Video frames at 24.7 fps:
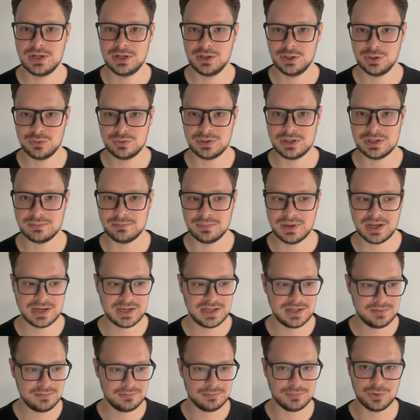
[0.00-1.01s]
You need
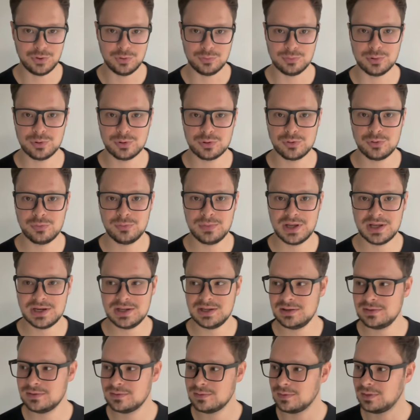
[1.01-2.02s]
money, you borrow
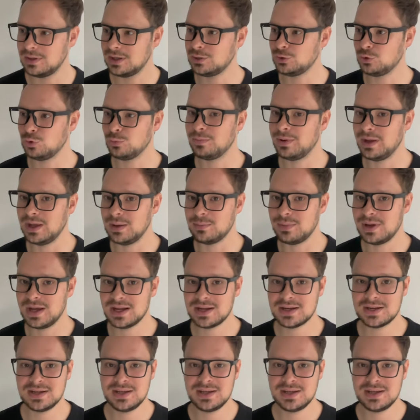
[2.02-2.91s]
money, then you pay back.